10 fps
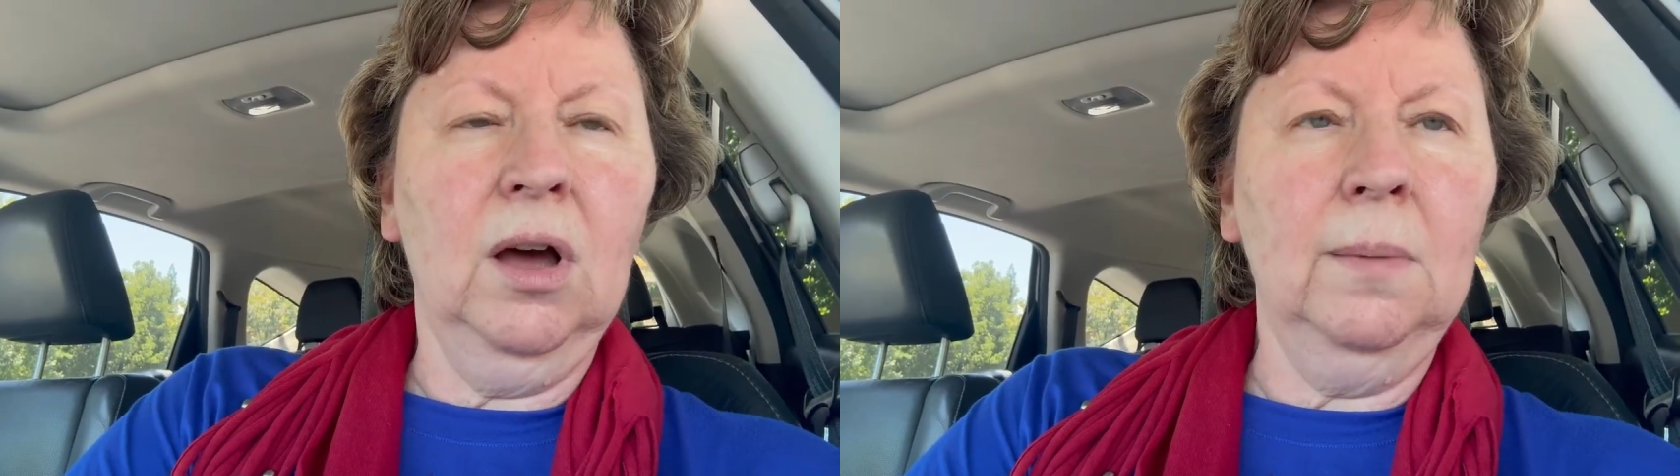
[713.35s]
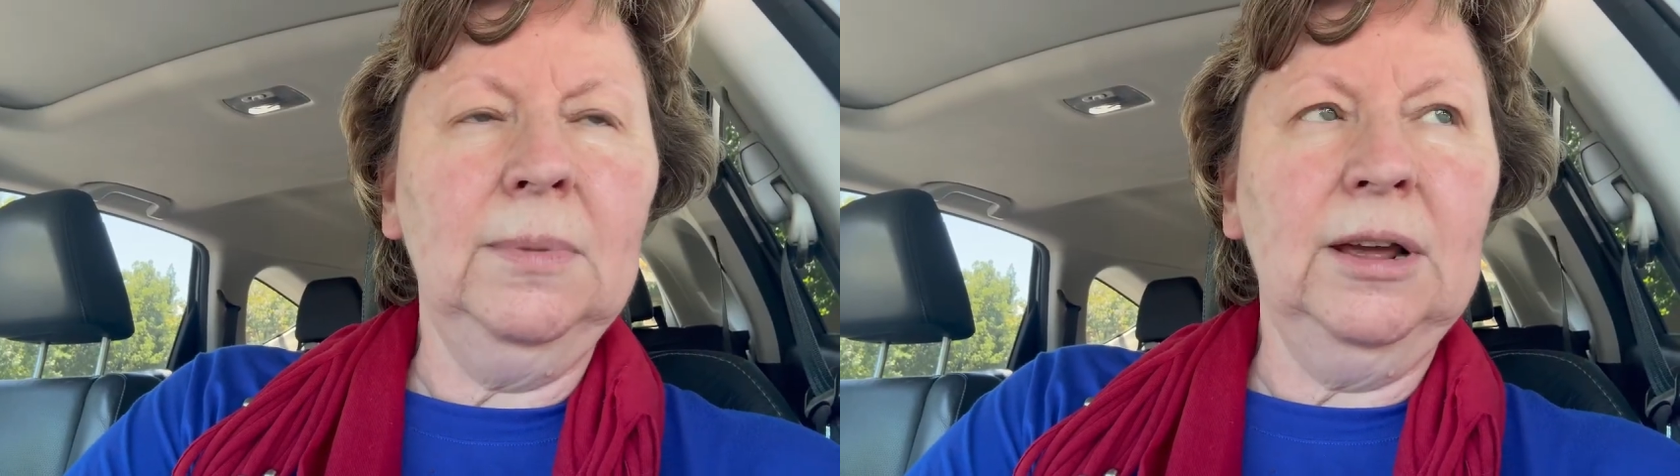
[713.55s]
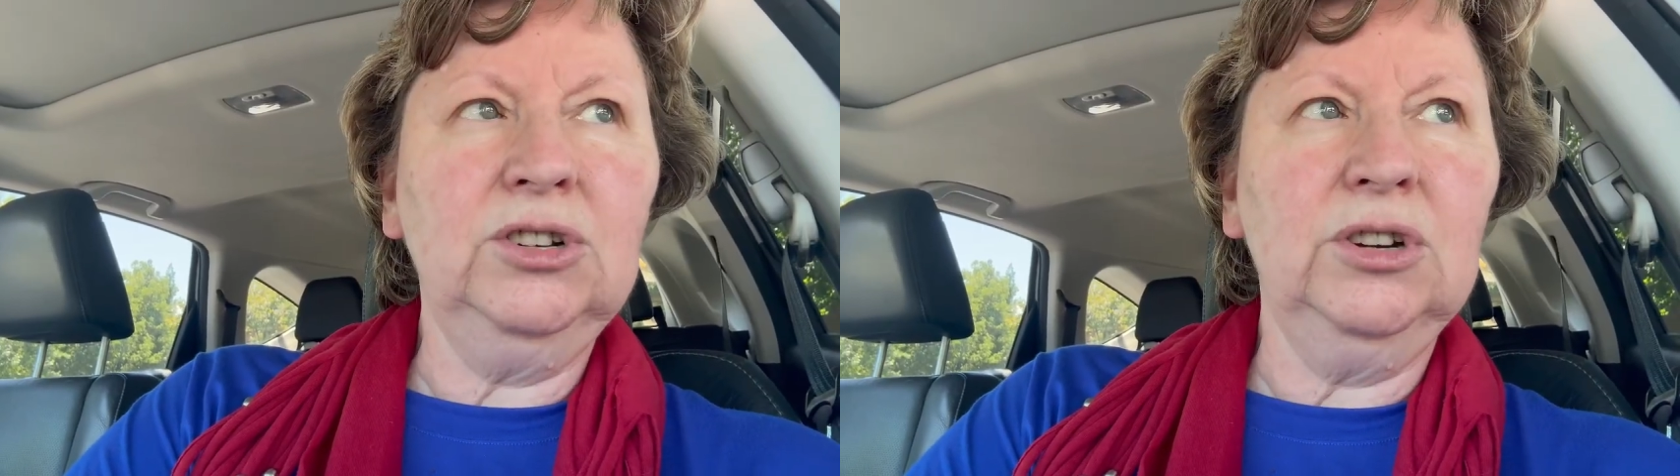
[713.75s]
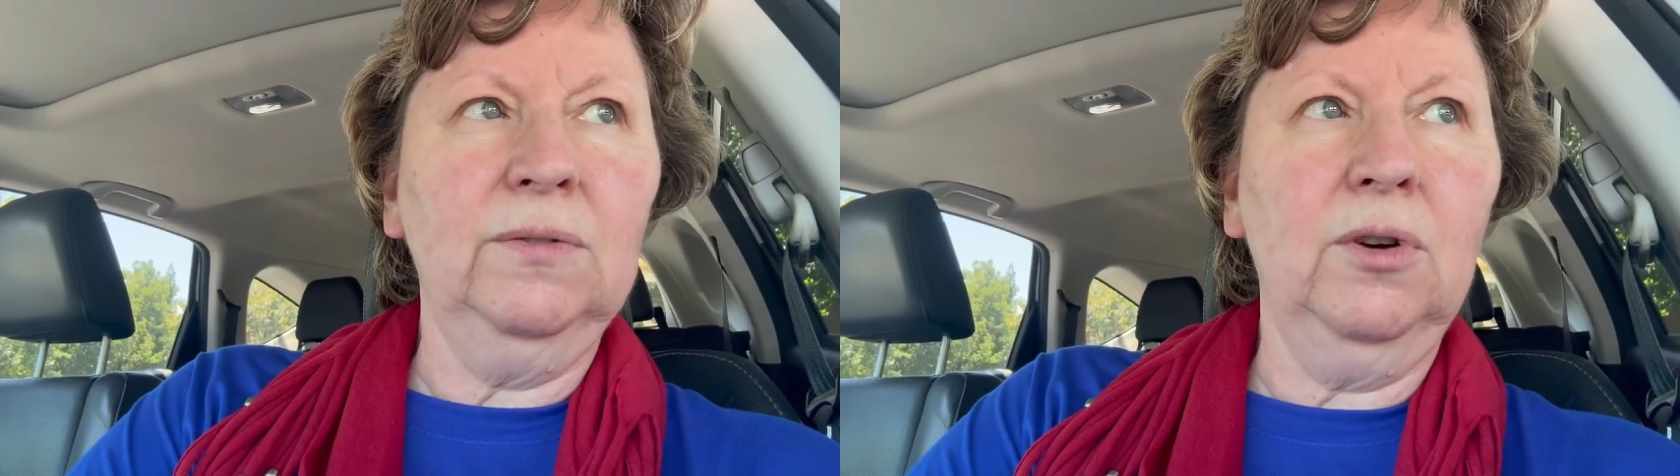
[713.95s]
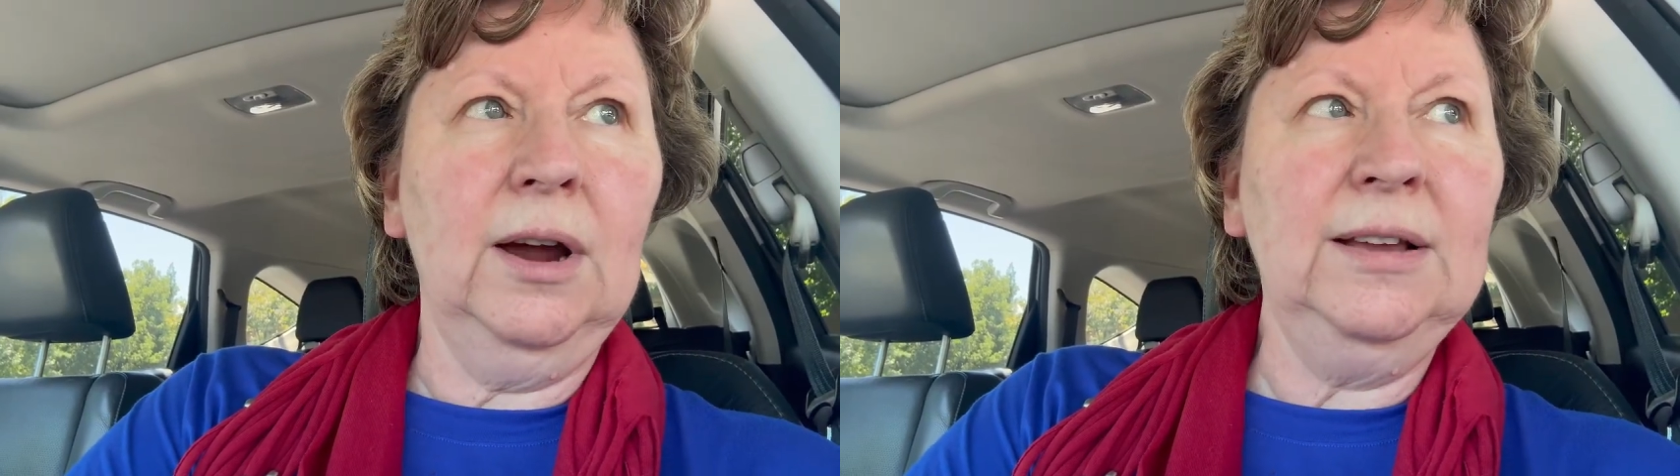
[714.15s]
combination
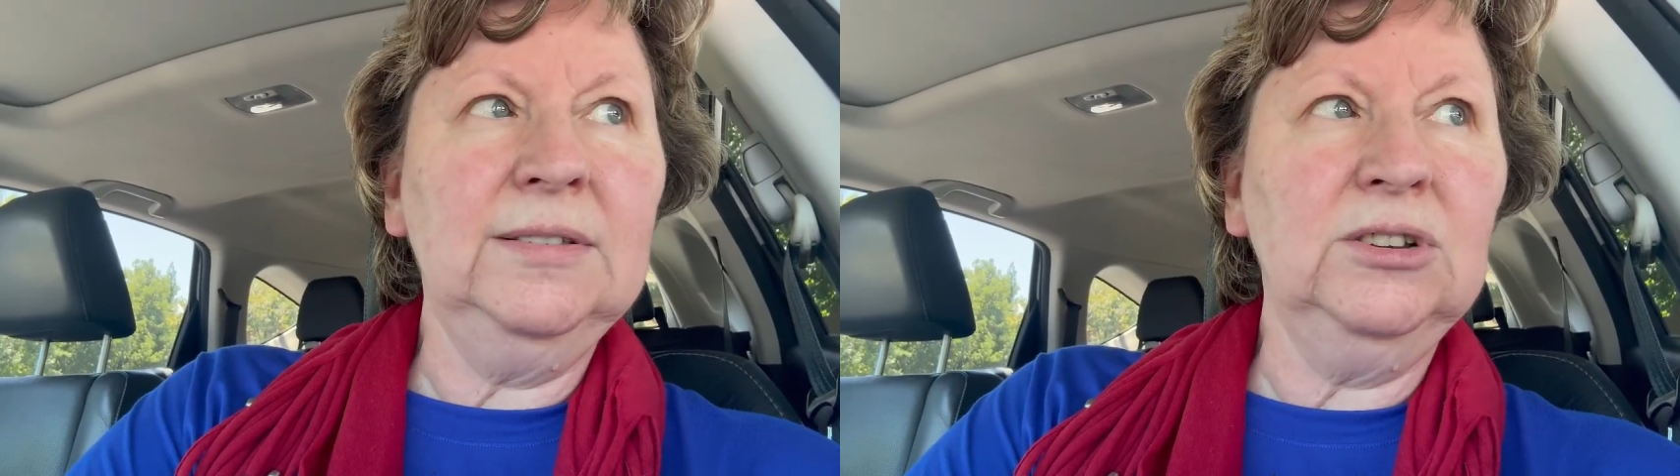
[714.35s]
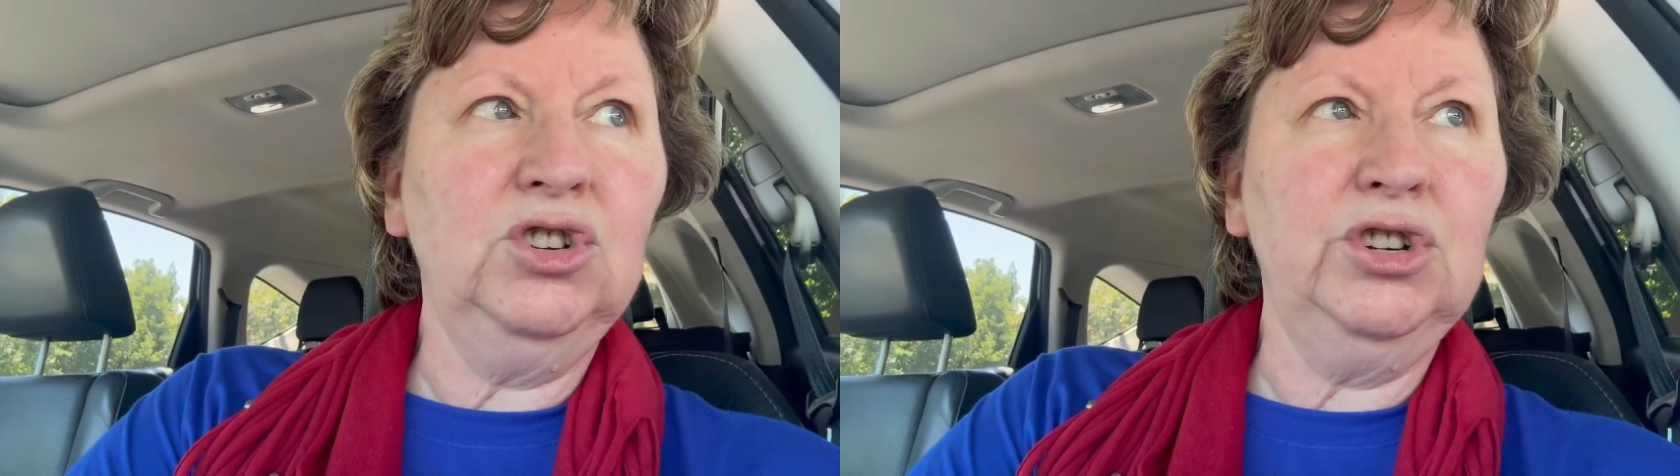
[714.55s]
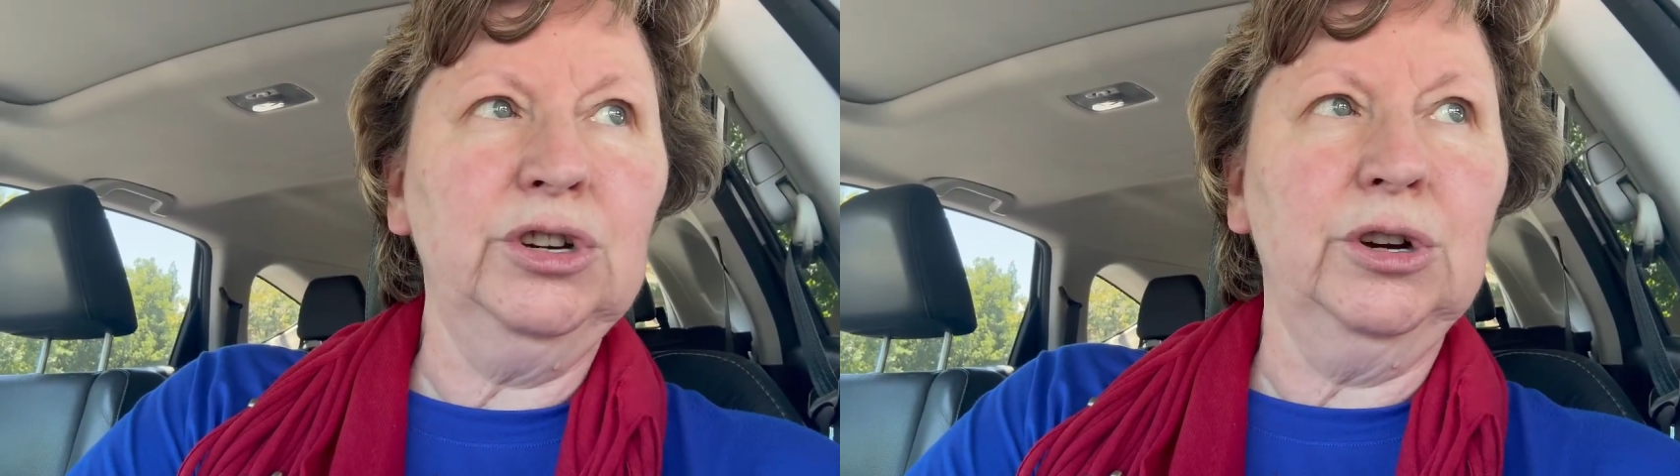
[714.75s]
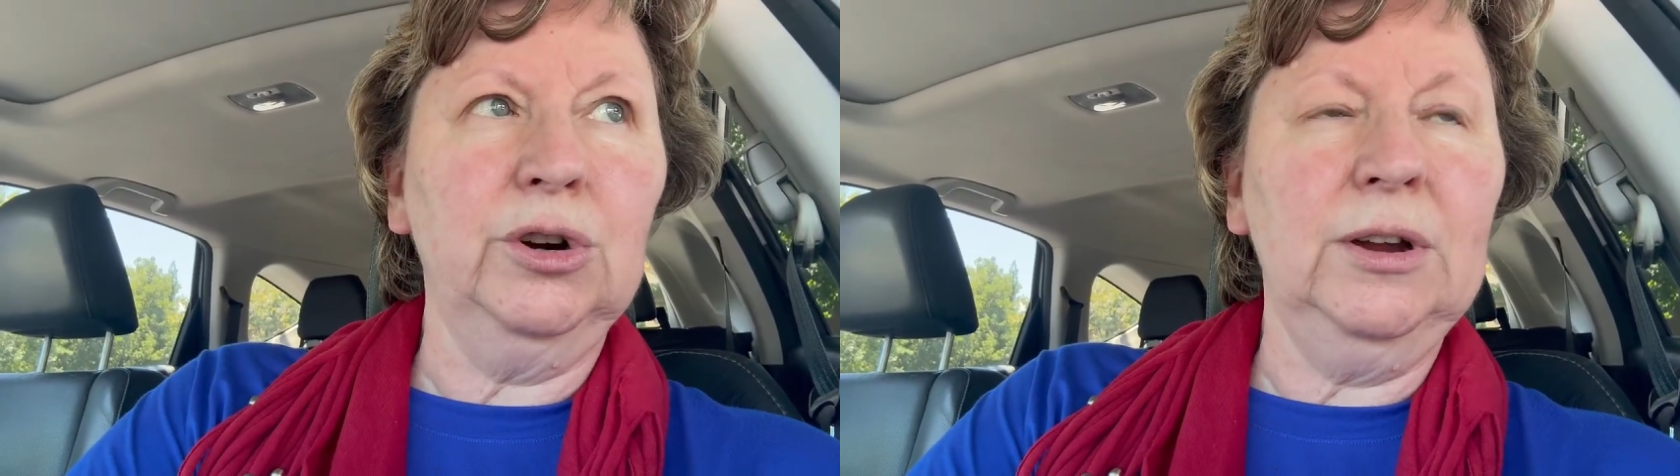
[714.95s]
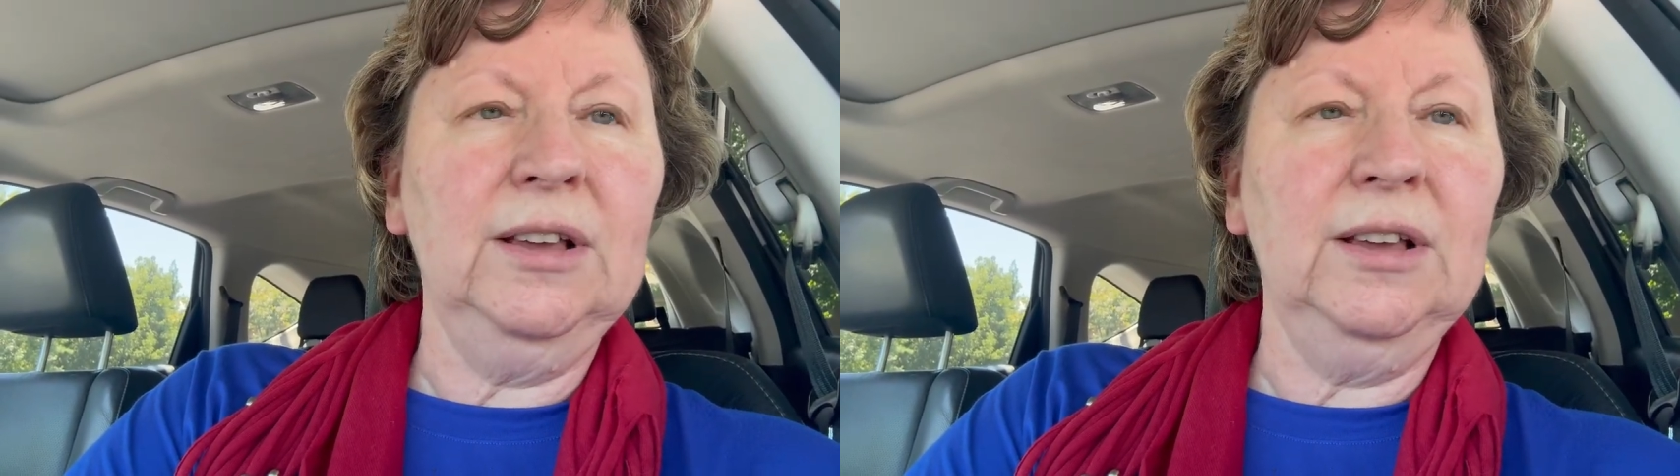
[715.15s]
of grains and sugar